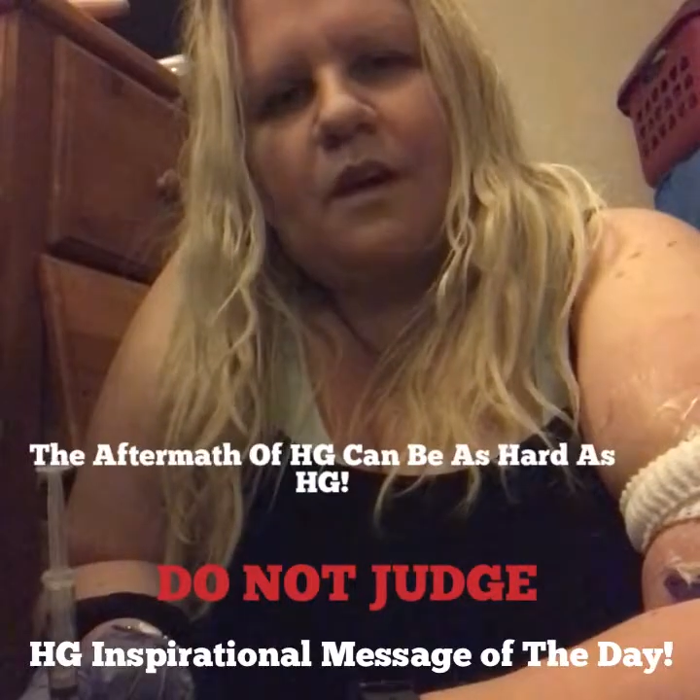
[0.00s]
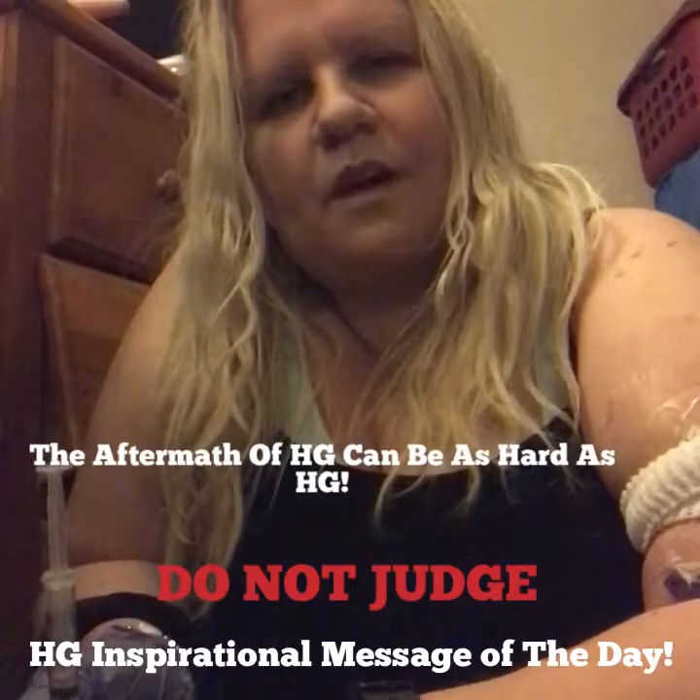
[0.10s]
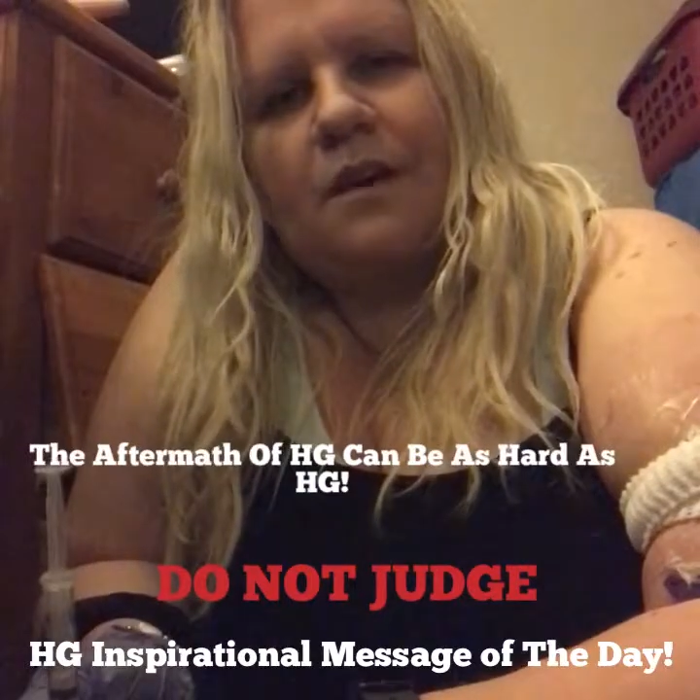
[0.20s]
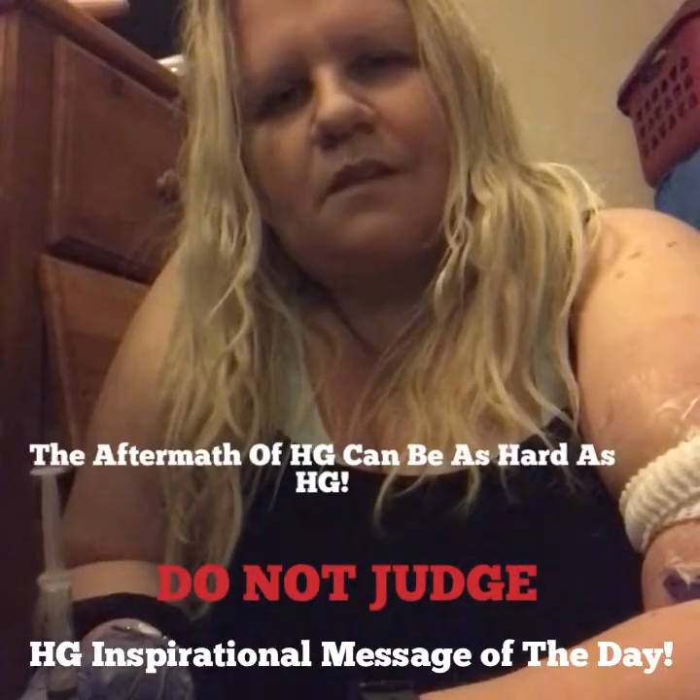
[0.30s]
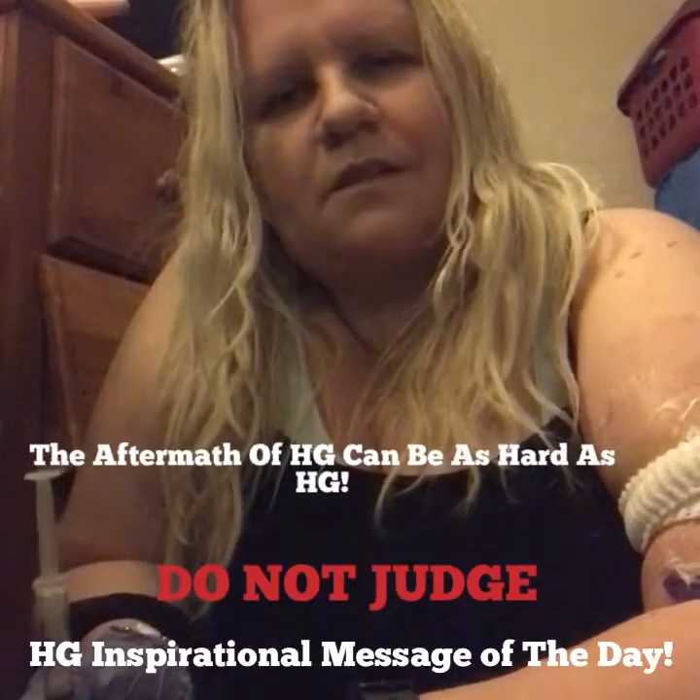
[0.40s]

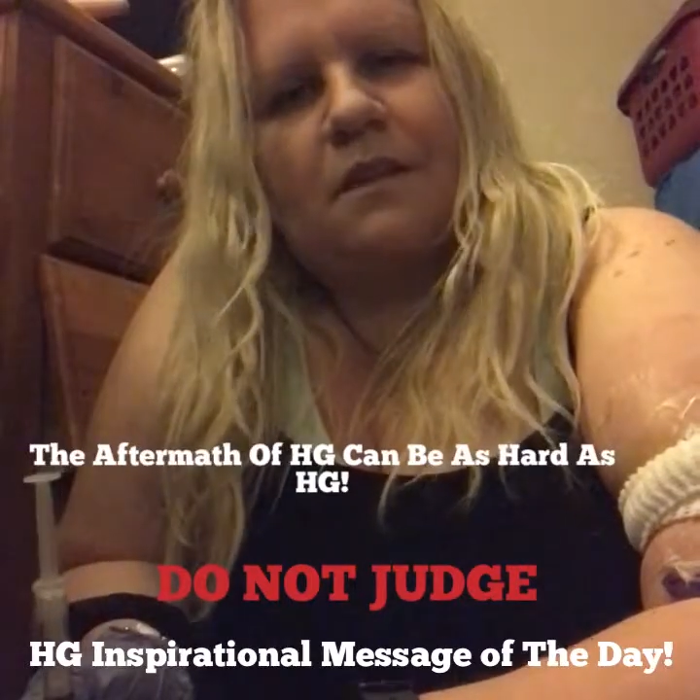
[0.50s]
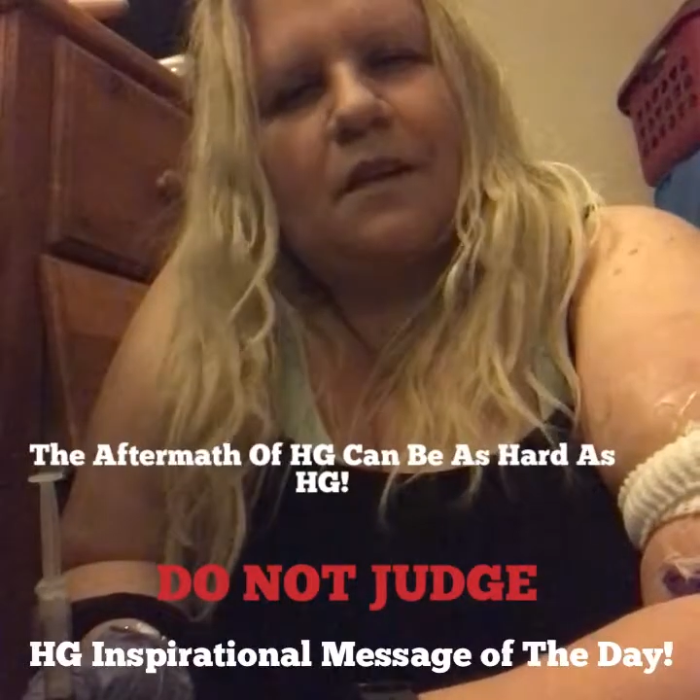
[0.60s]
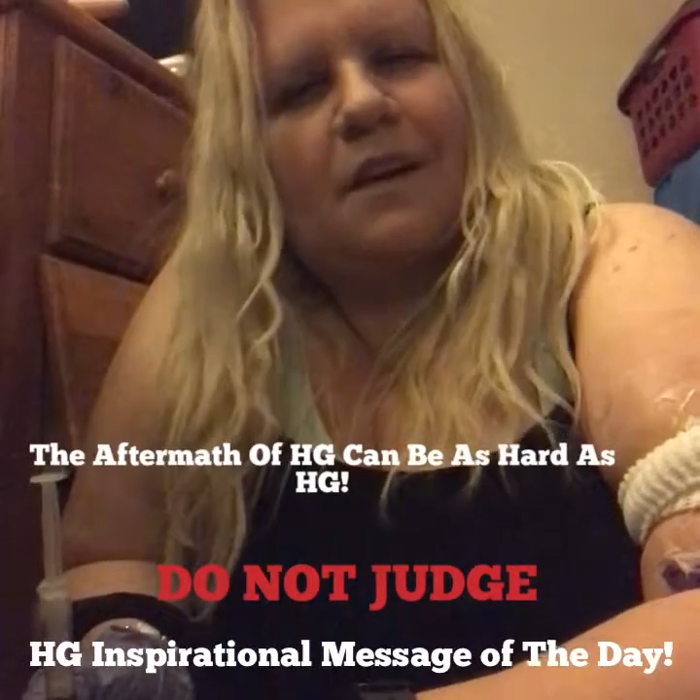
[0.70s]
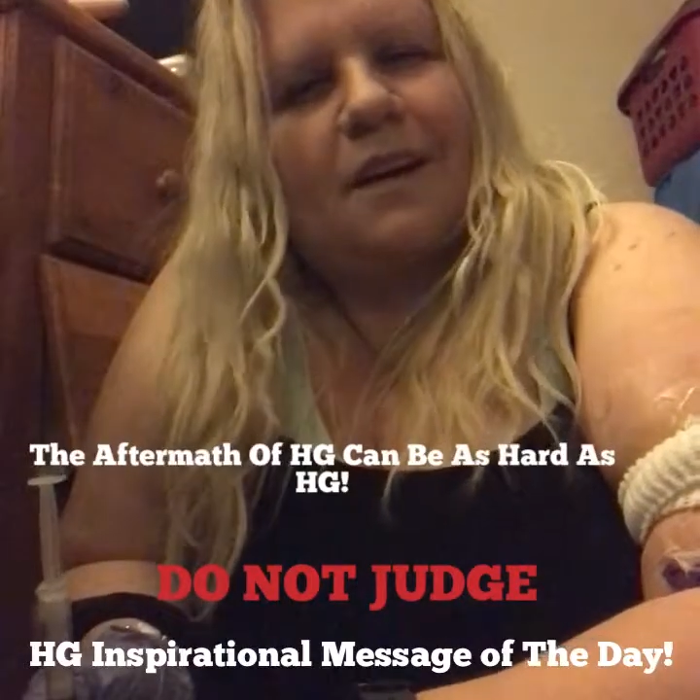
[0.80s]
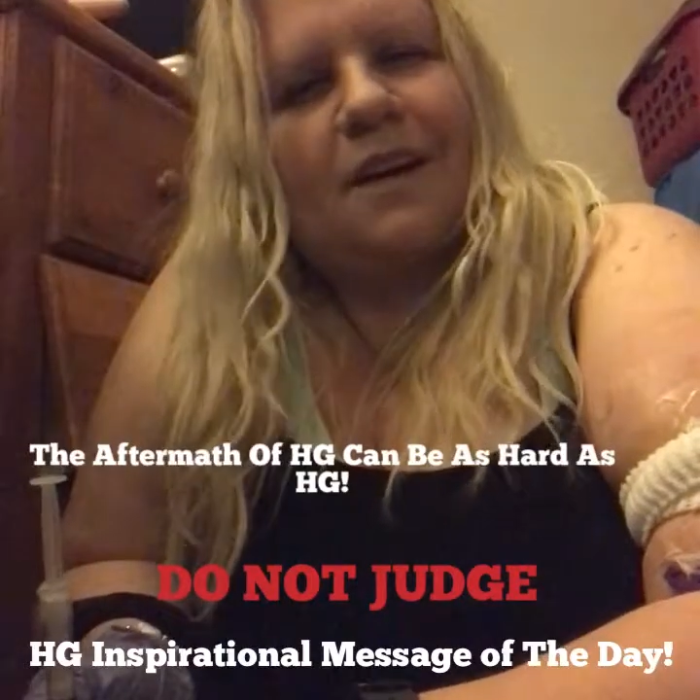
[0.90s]
that
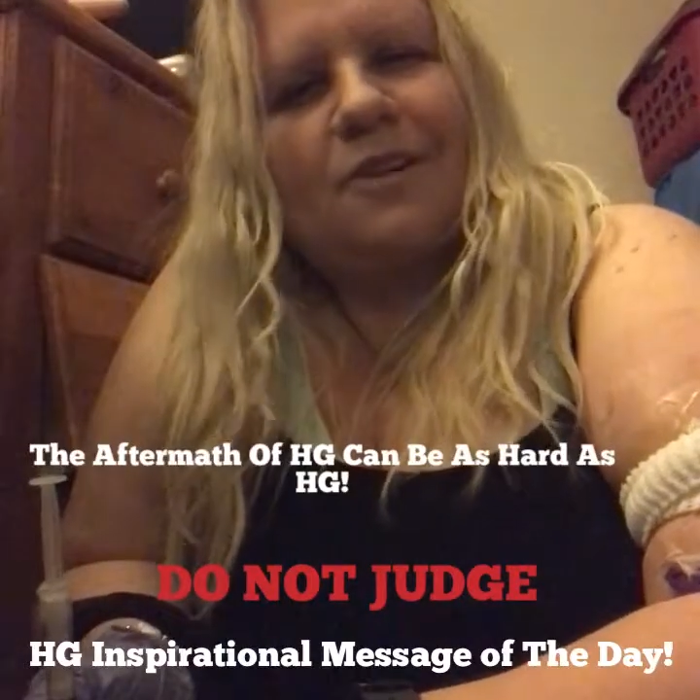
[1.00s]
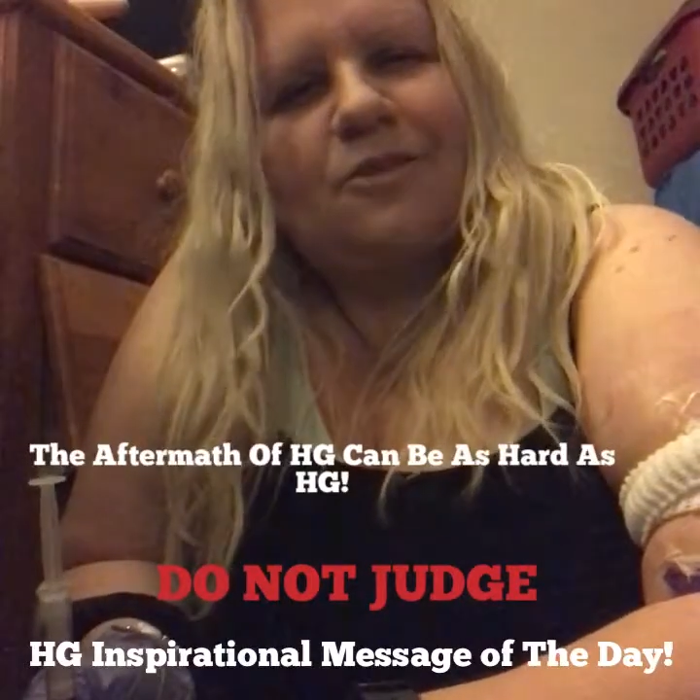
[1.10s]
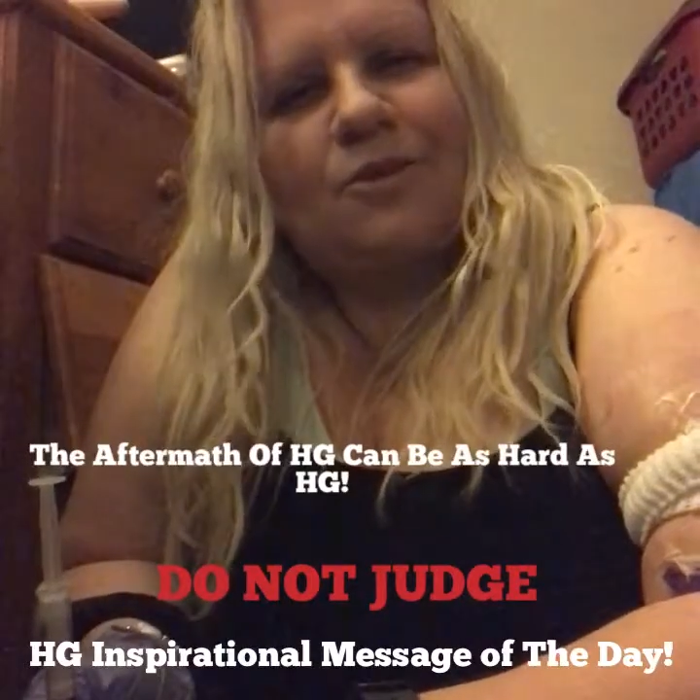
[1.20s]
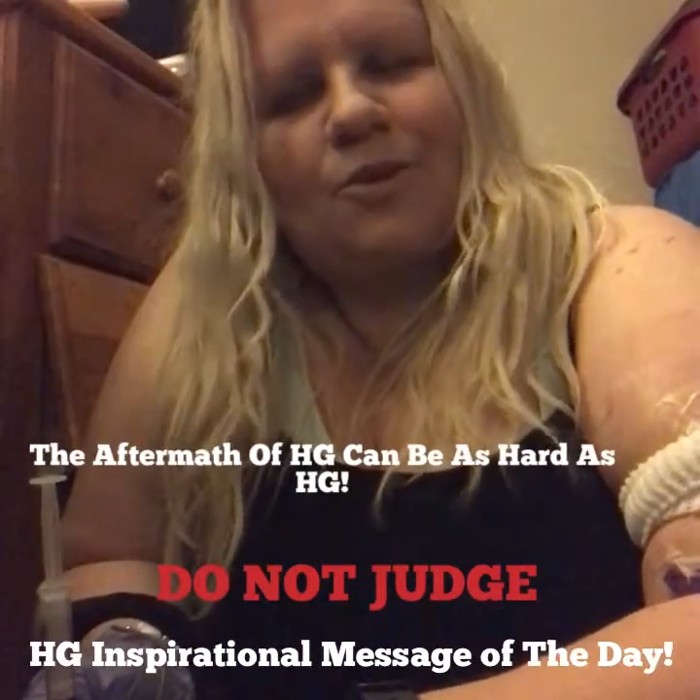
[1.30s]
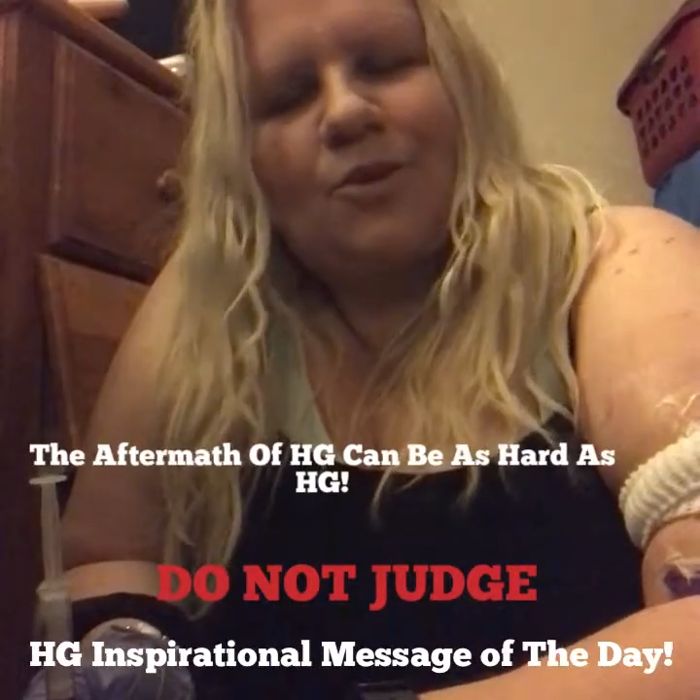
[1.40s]
I
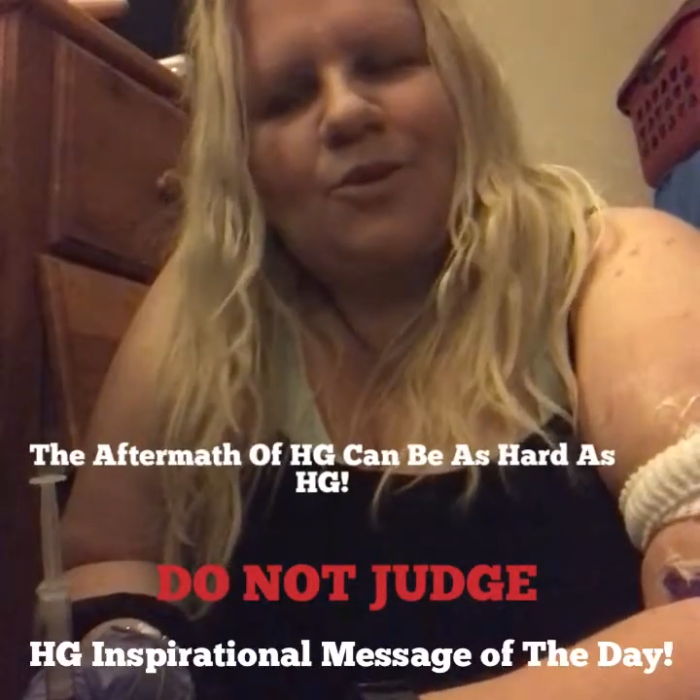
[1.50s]
don't know.